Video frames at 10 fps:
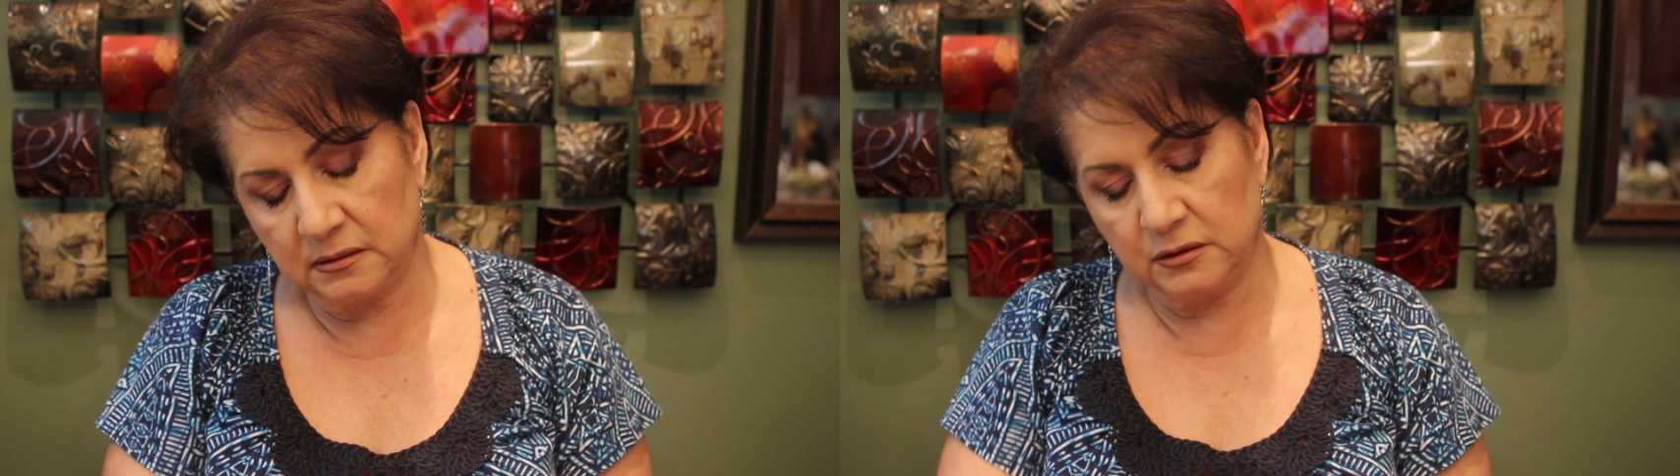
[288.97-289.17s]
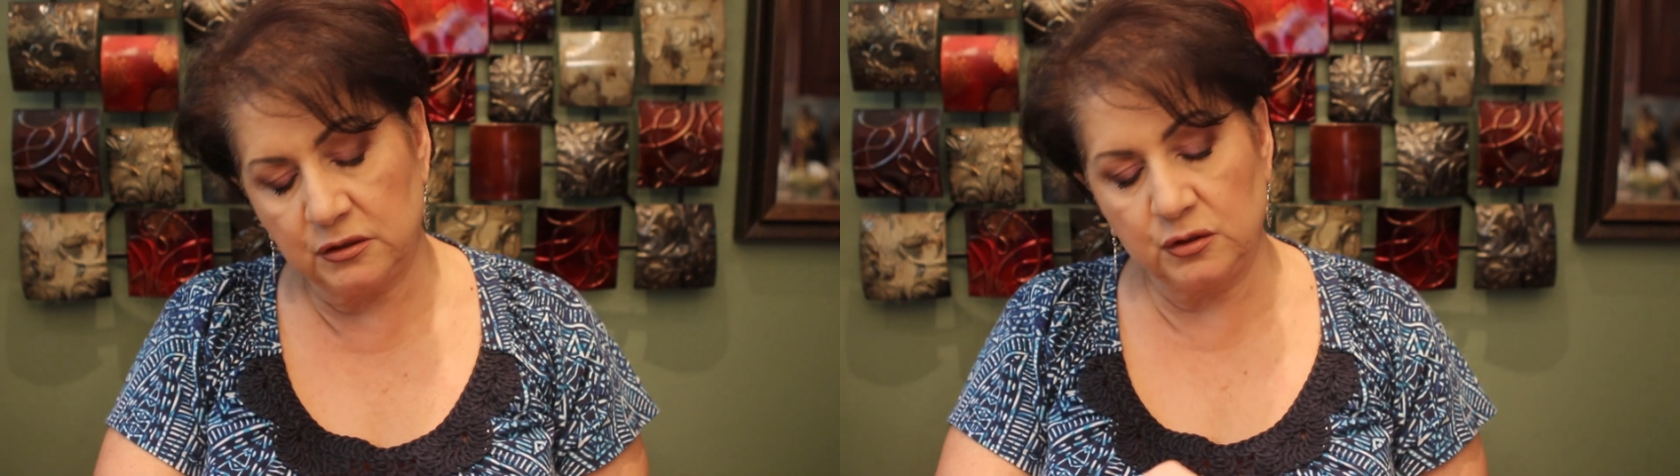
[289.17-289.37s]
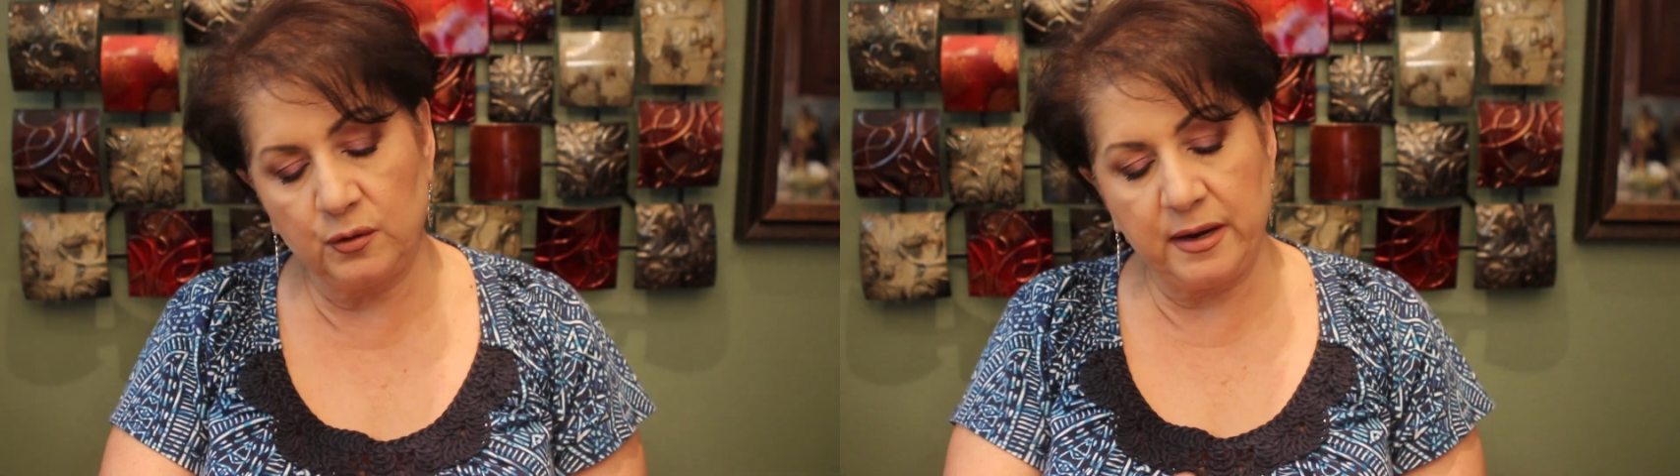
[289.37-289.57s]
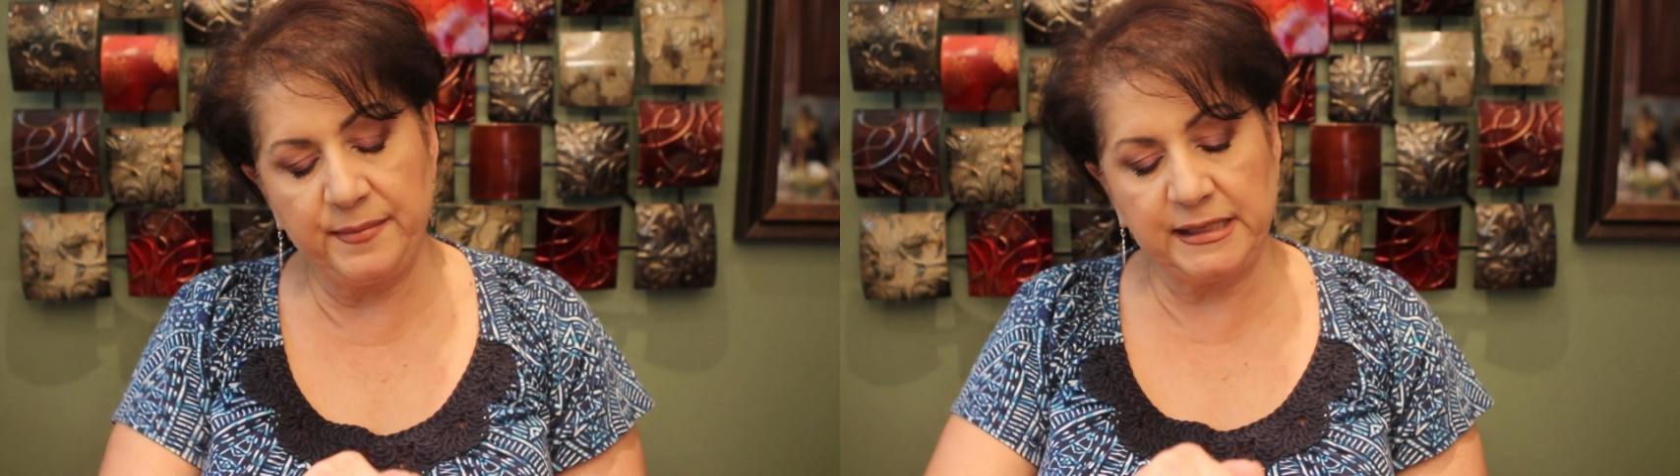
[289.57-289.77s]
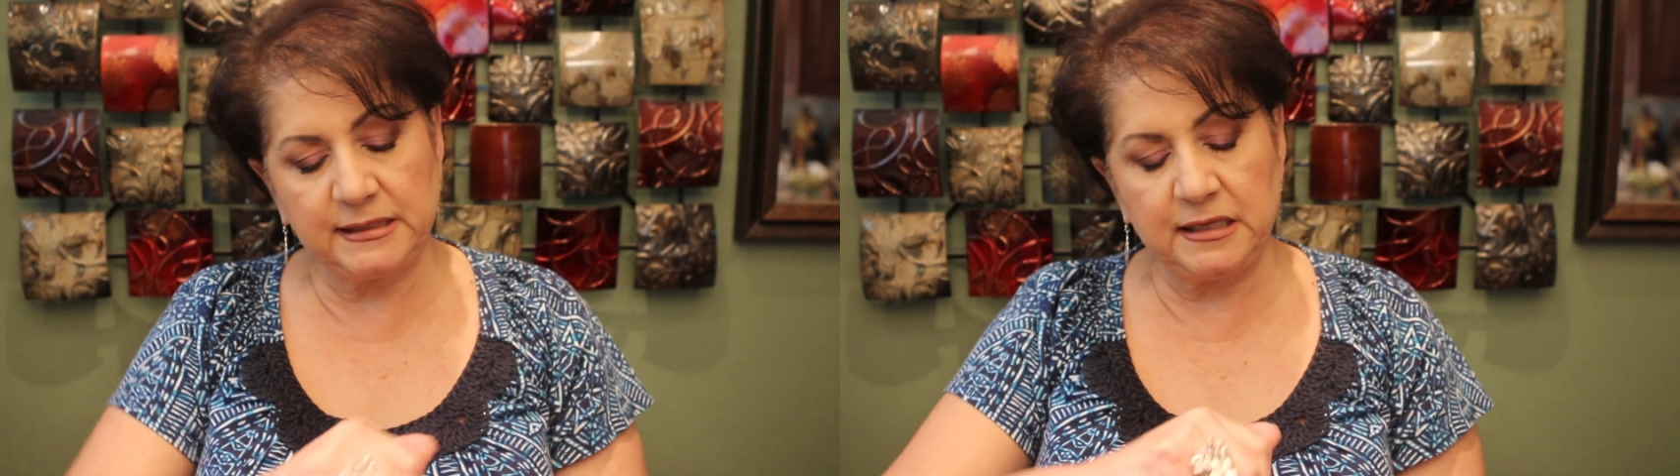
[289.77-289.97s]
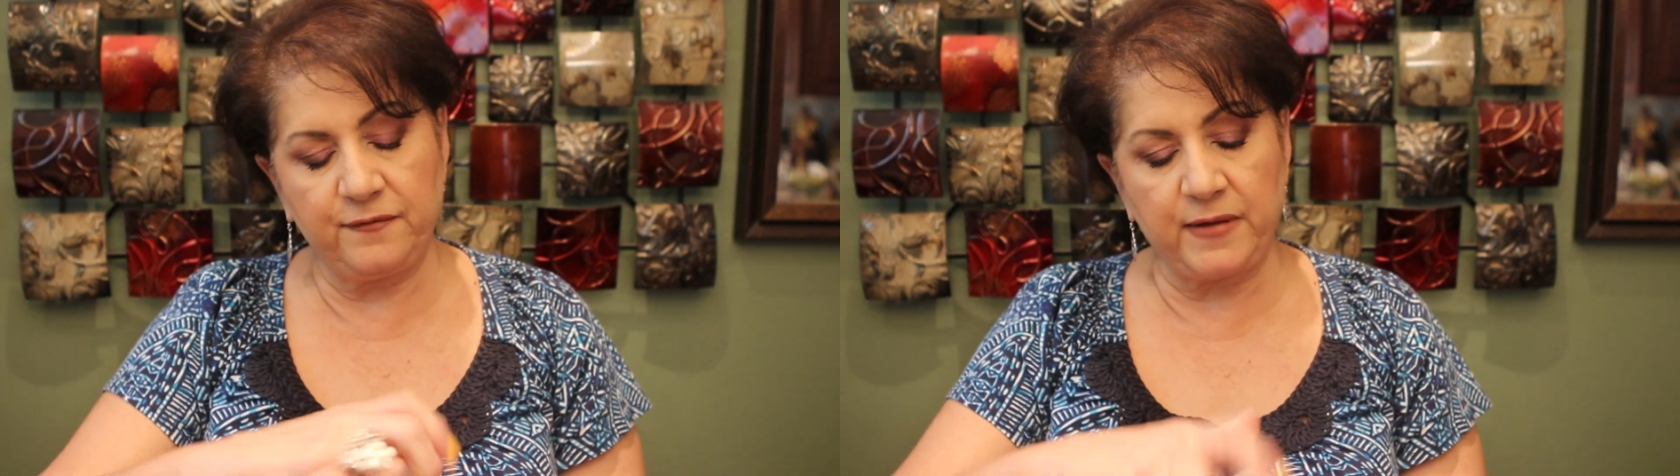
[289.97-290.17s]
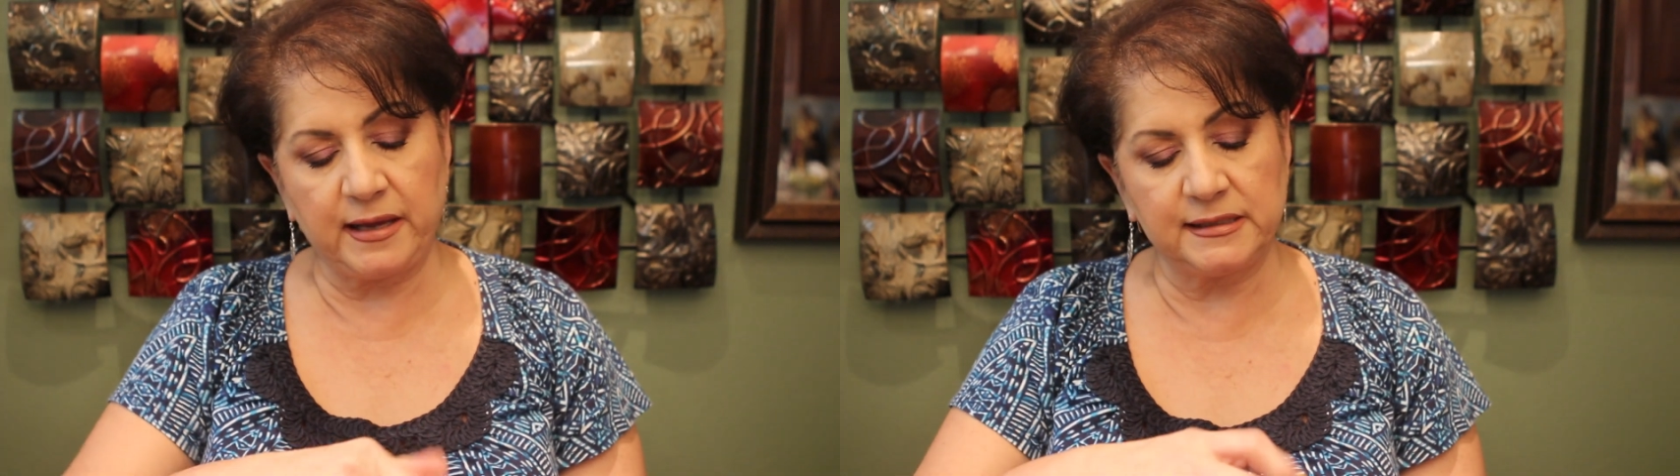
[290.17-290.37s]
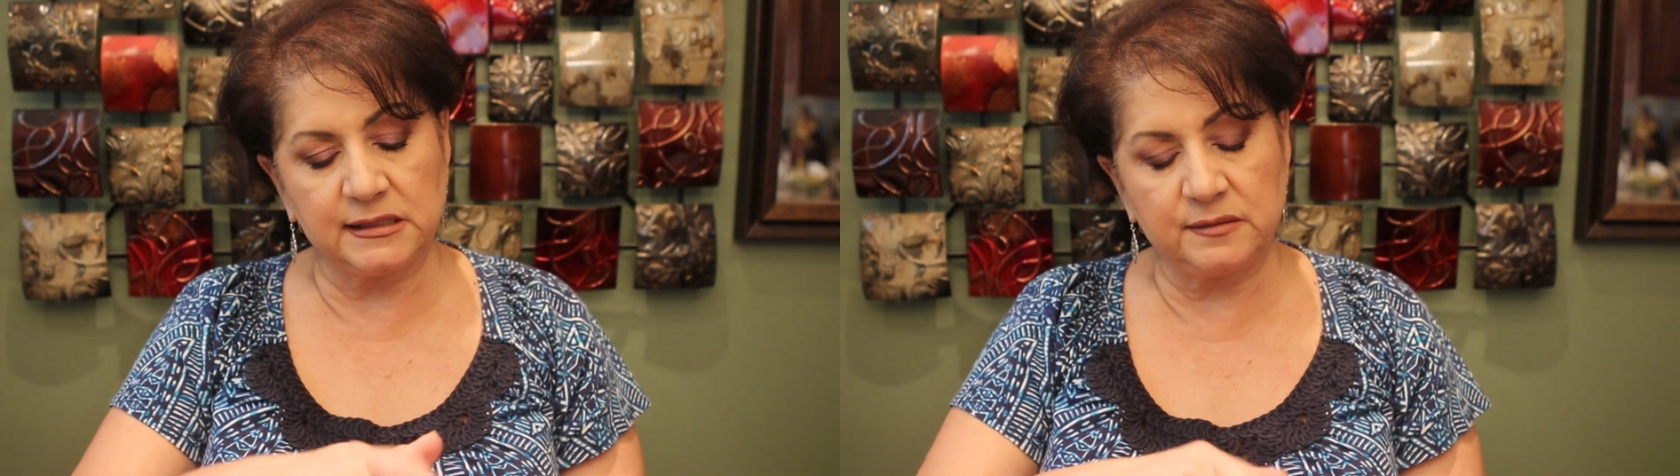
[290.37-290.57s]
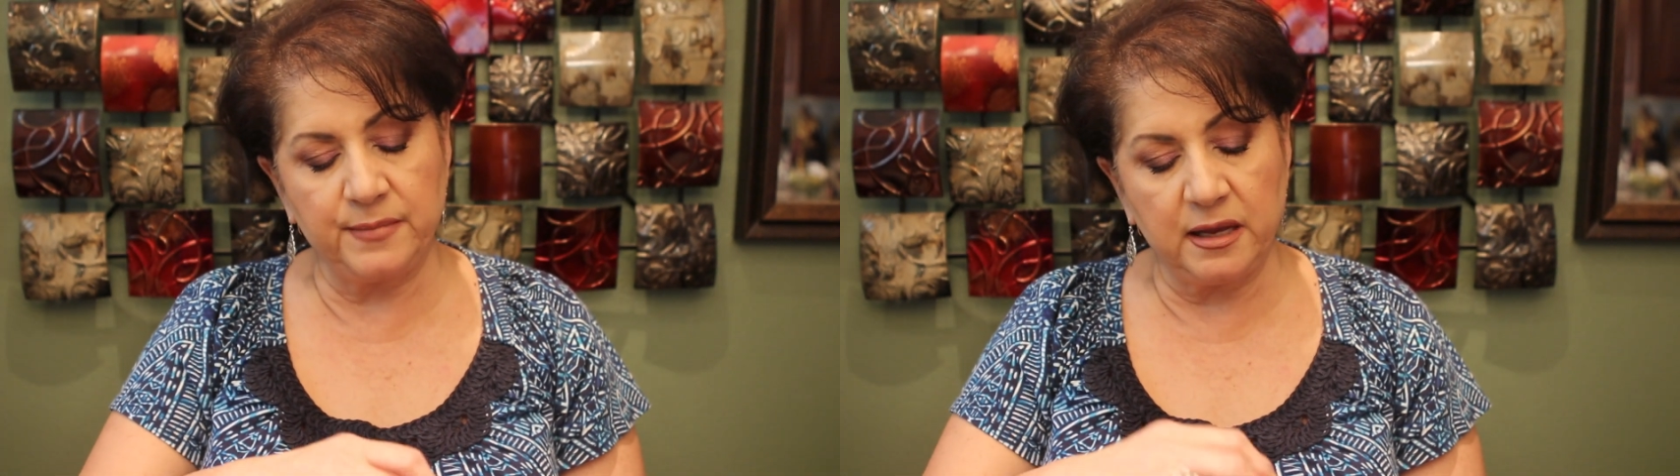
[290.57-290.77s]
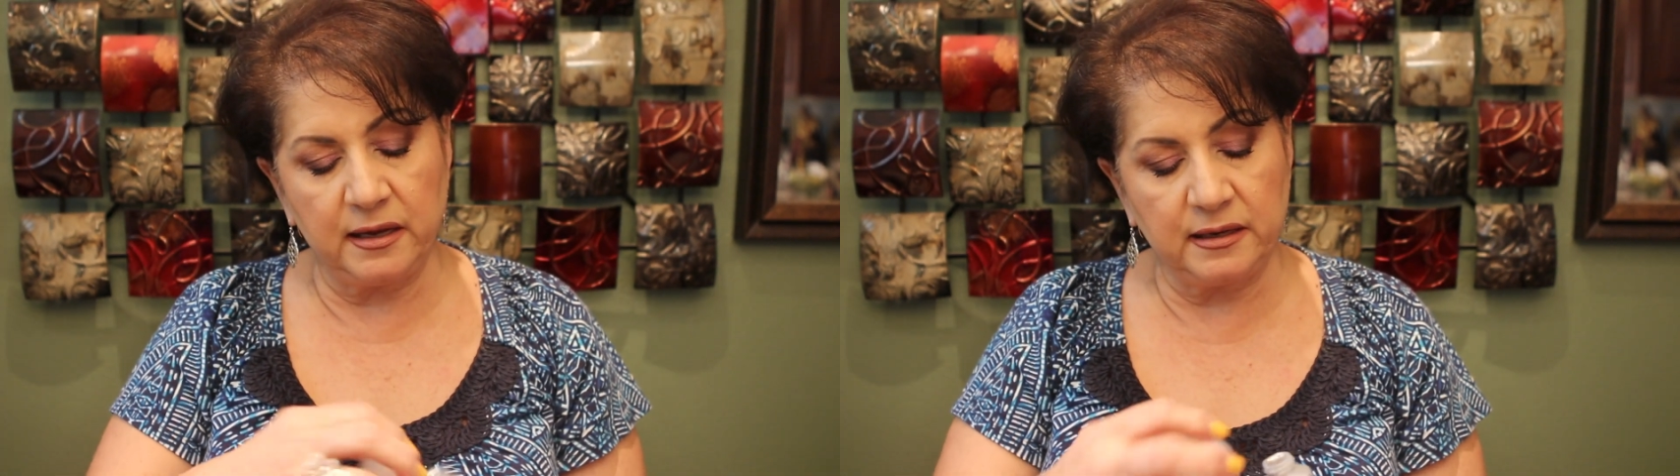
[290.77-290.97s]
So let me see if I can
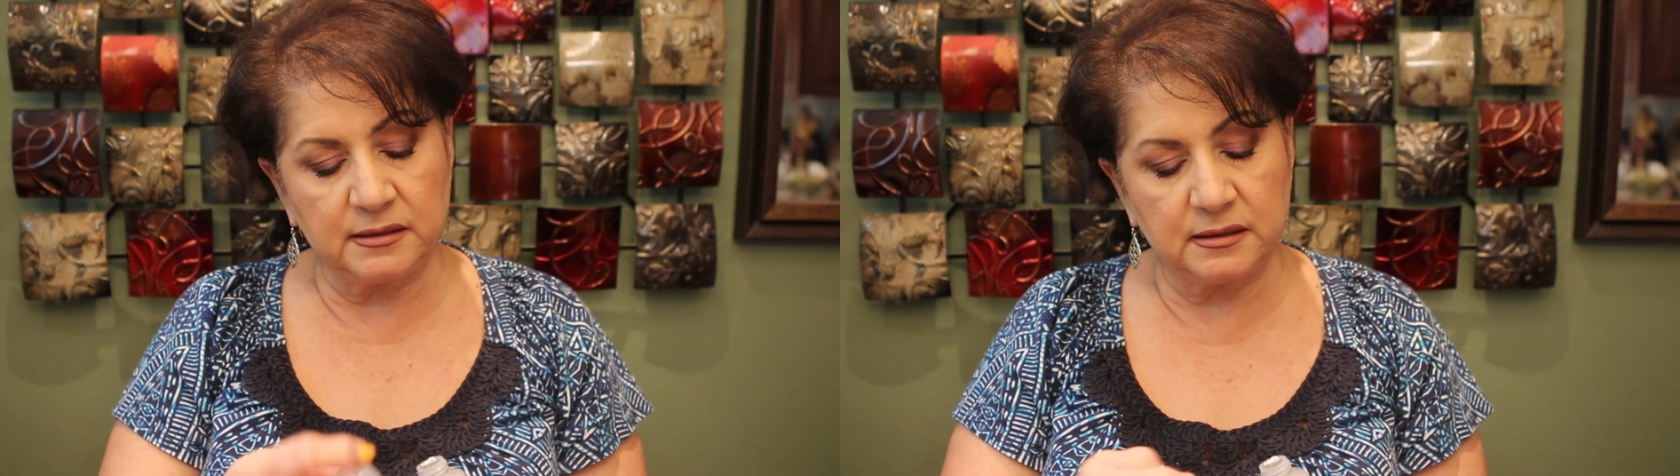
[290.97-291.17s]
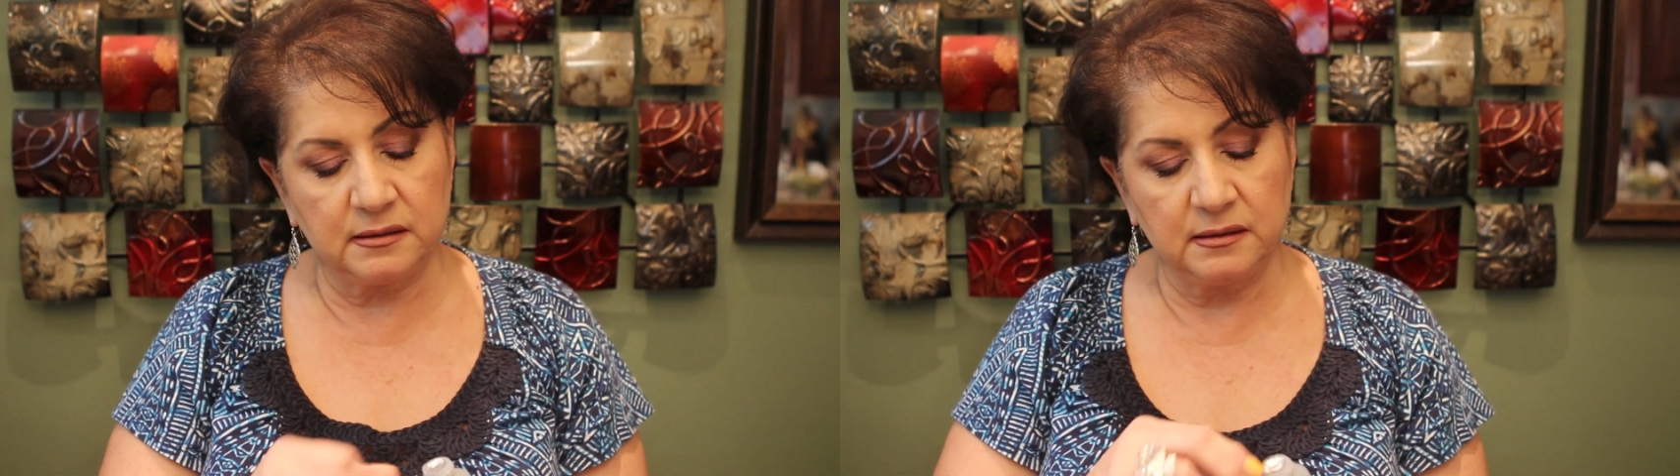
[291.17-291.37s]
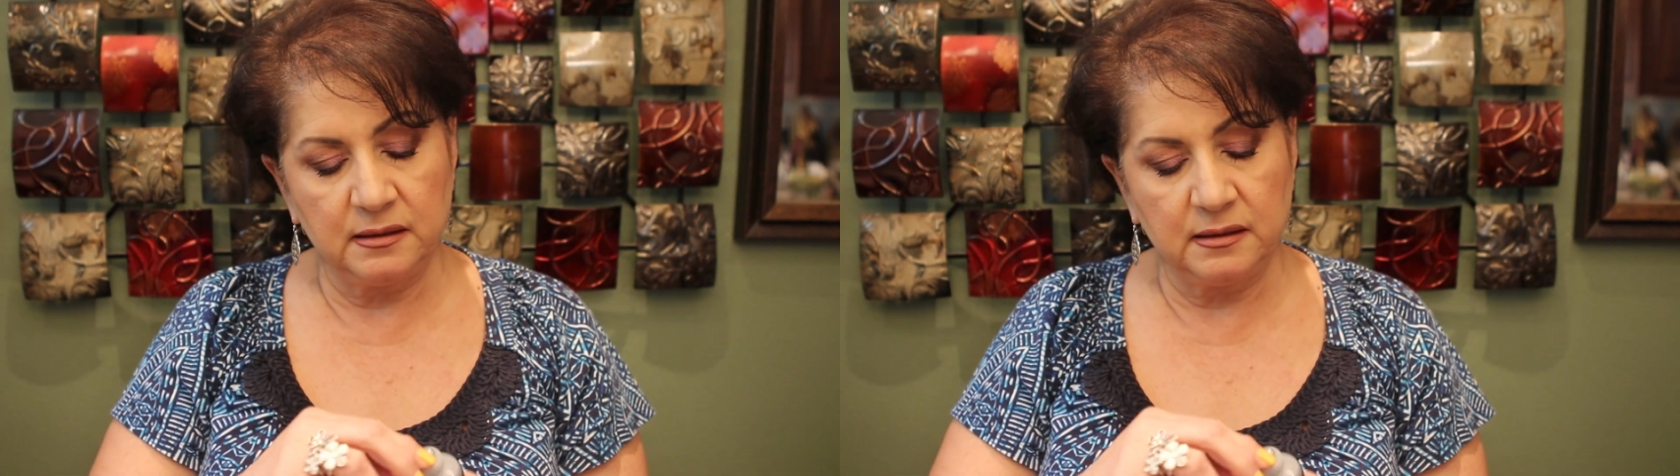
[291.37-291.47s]
smell it.